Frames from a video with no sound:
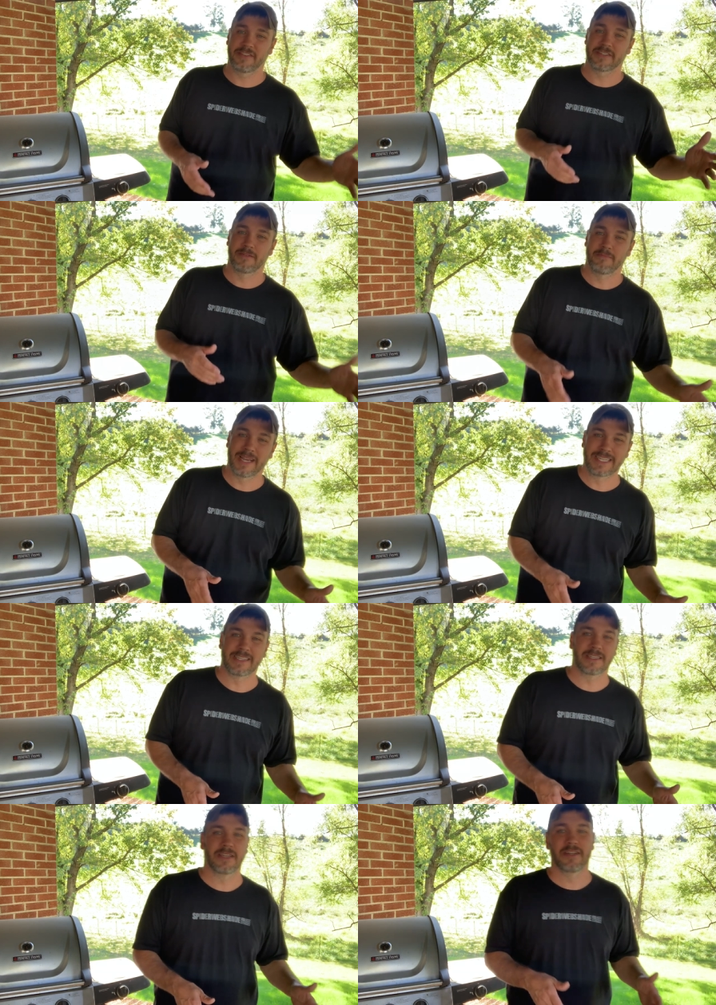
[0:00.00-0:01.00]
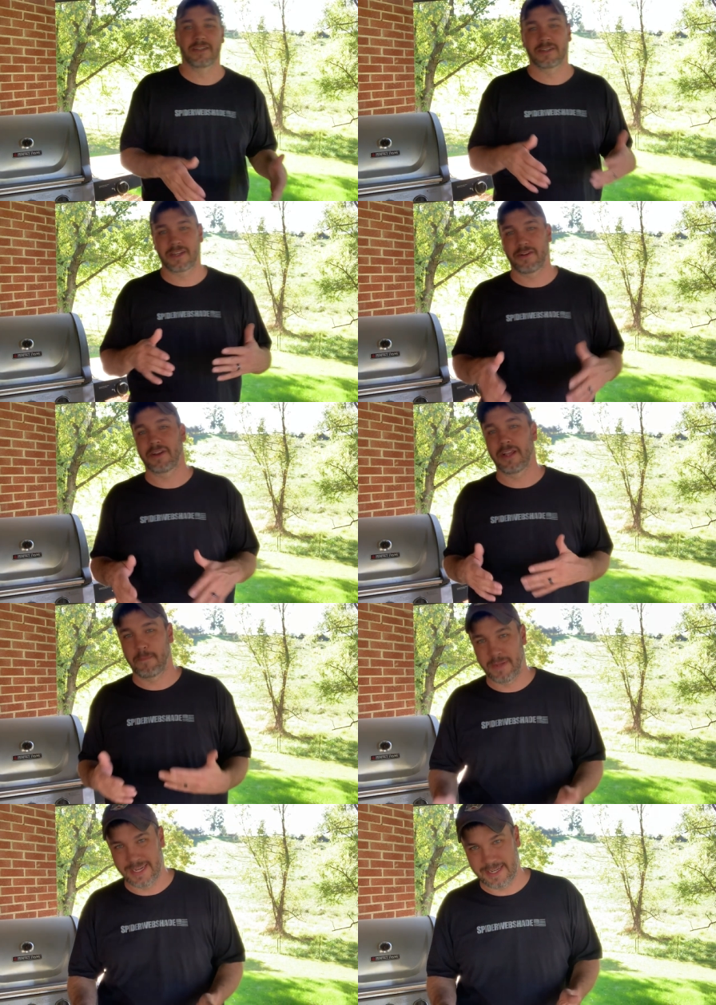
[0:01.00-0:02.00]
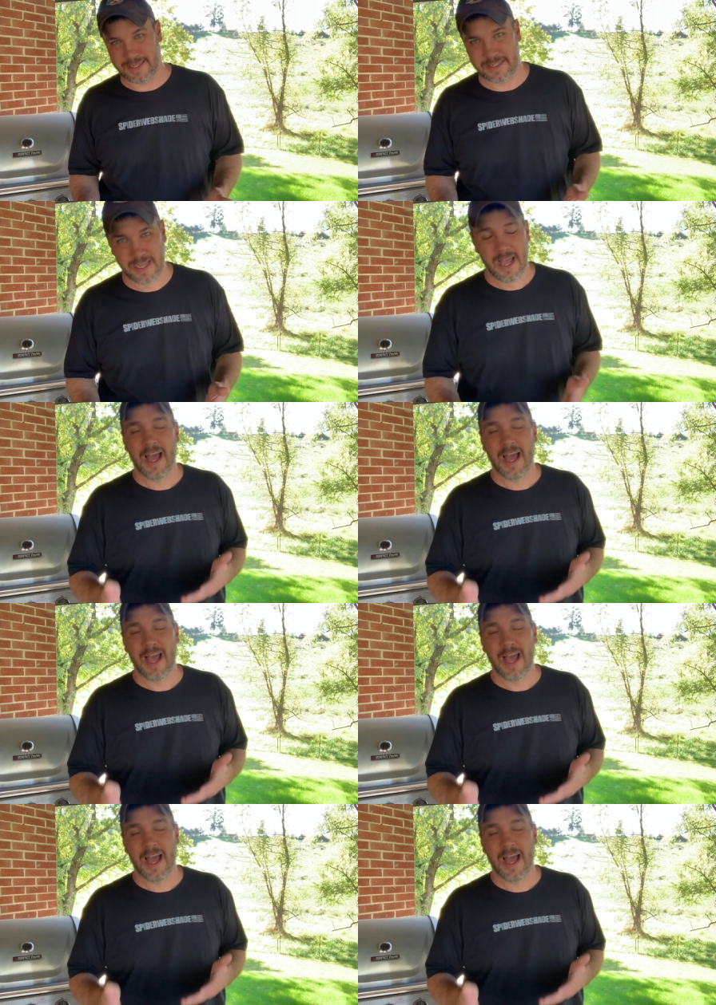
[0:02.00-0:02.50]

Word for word: is an amazing gun to carry appendix.